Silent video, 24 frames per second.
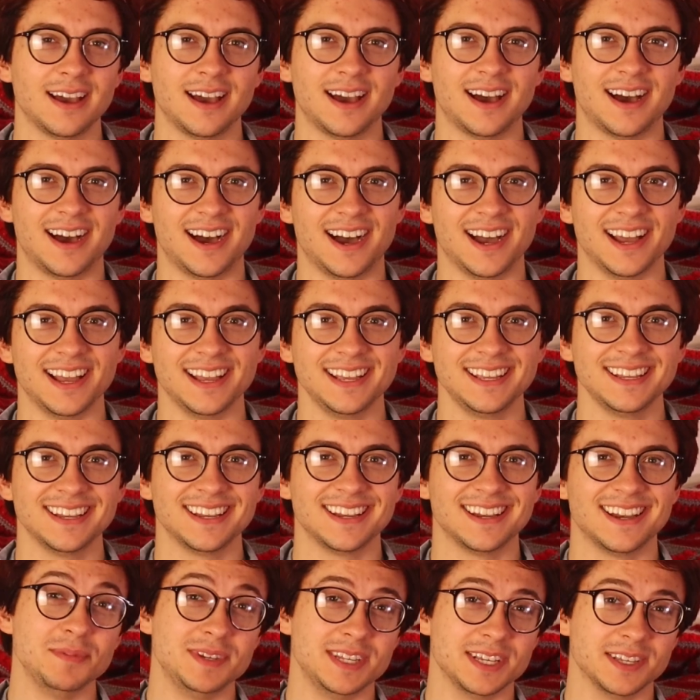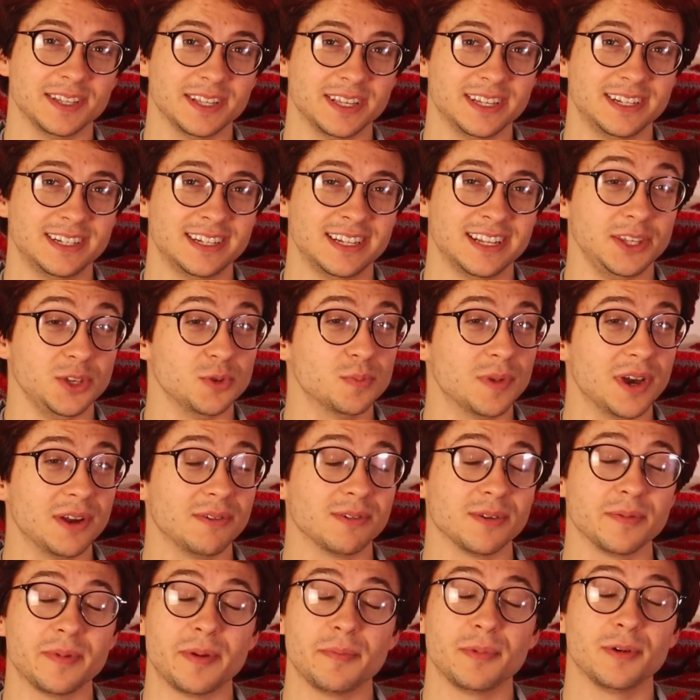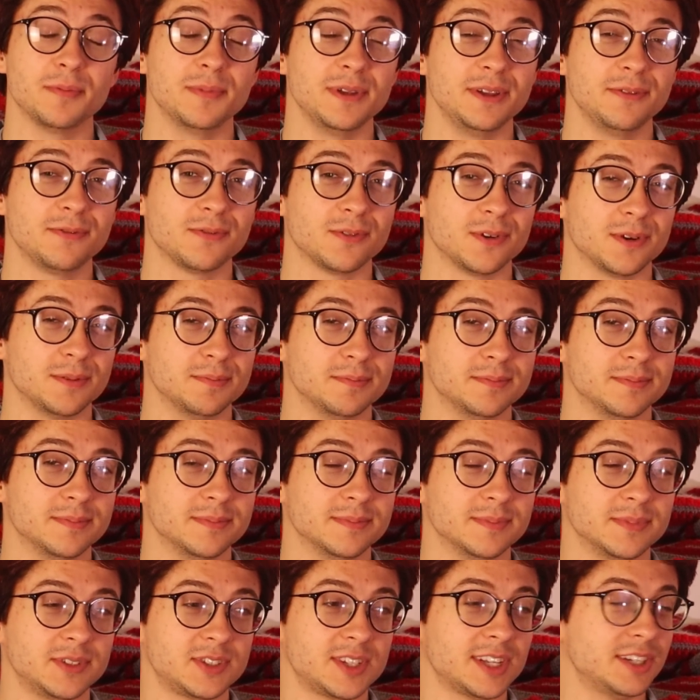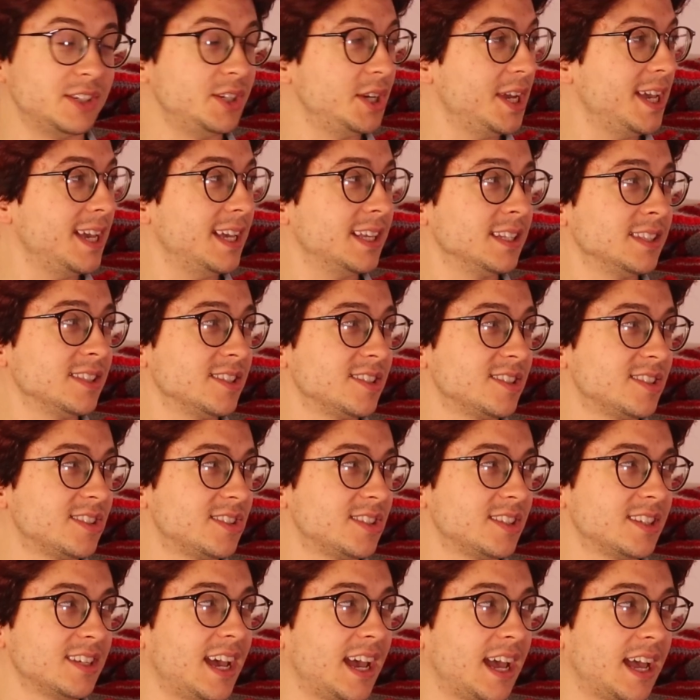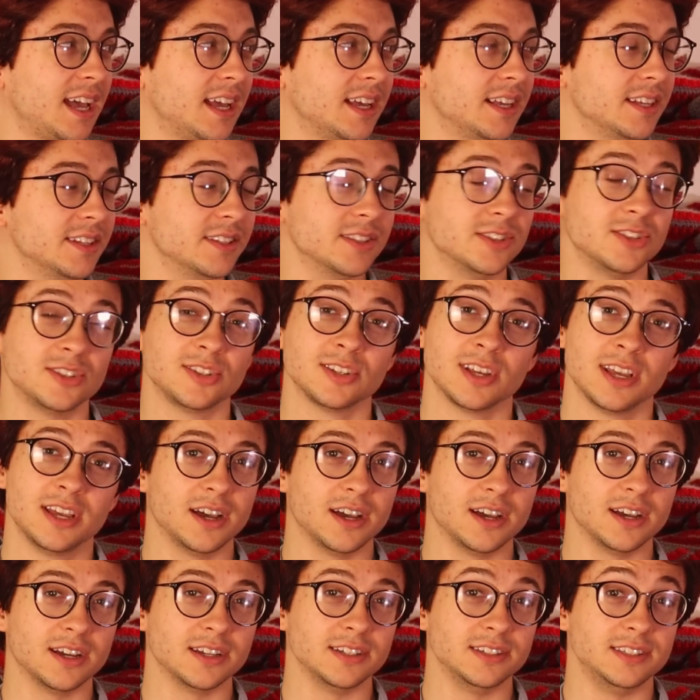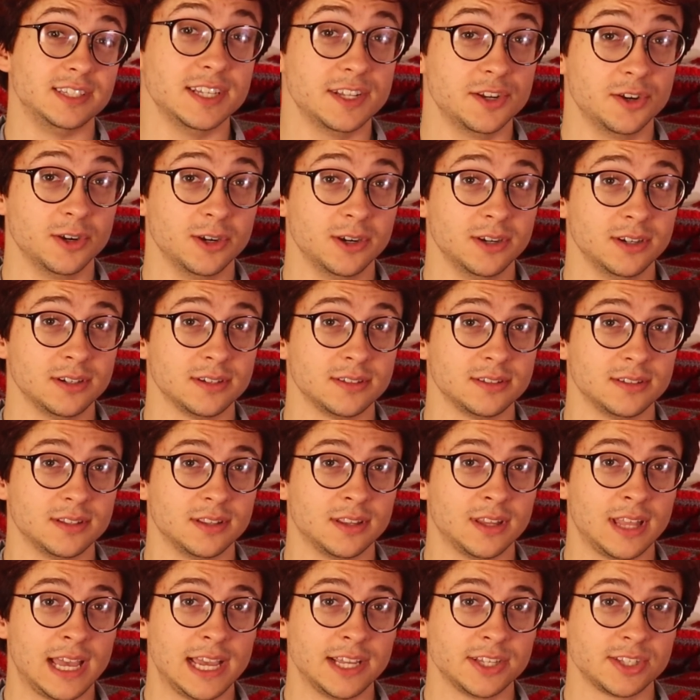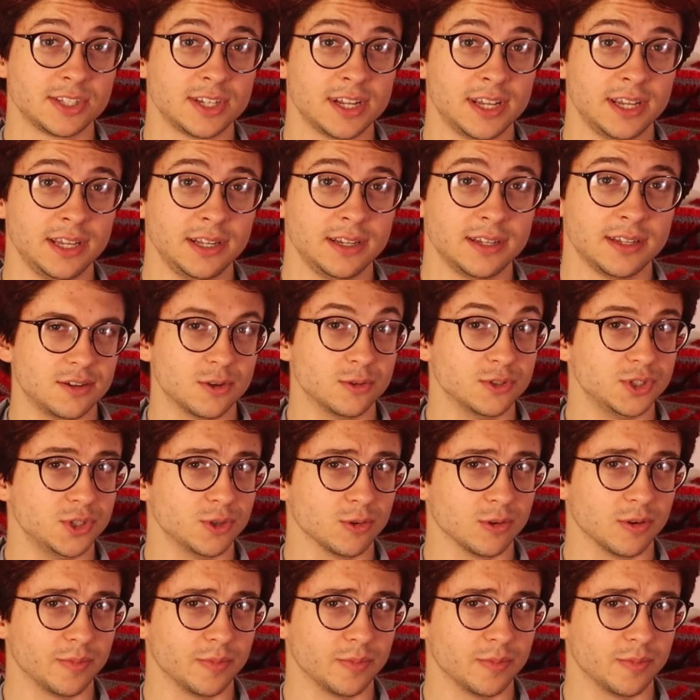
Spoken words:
Hi, I'm Dylan. You might remember me from such hits as Dinner last night. Don't you